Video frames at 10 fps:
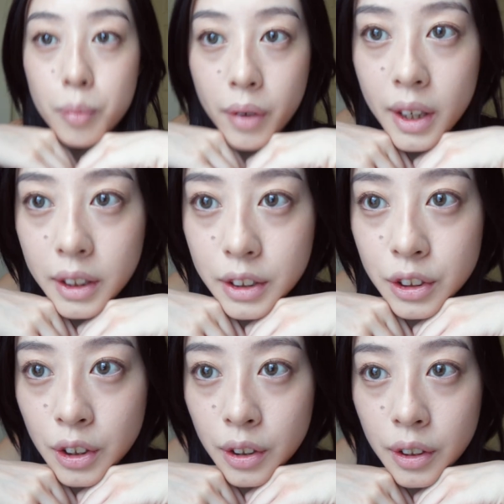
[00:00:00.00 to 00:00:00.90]
but yeah
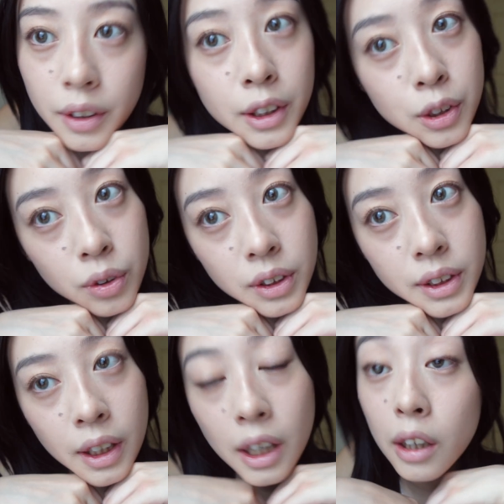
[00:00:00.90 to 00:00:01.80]
so these ones
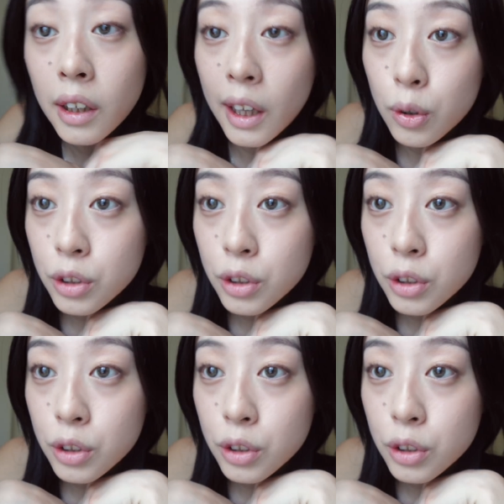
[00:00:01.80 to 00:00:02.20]
here are like